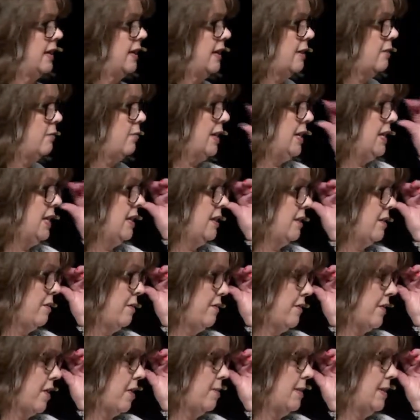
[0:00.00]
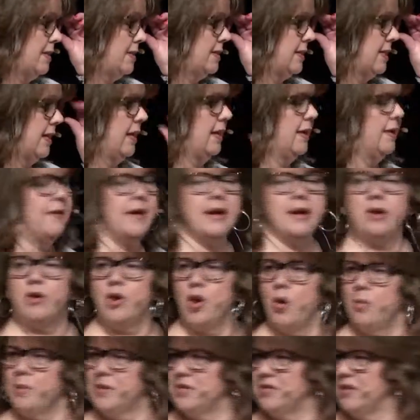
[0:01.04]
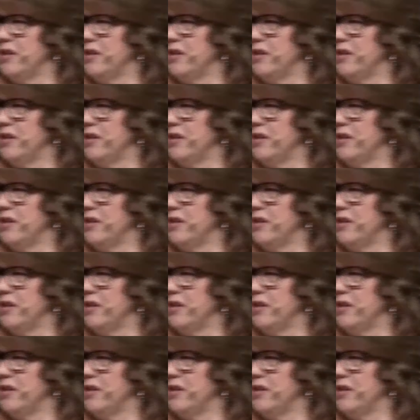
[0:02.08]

and we needed a pharmacy, and they don't open till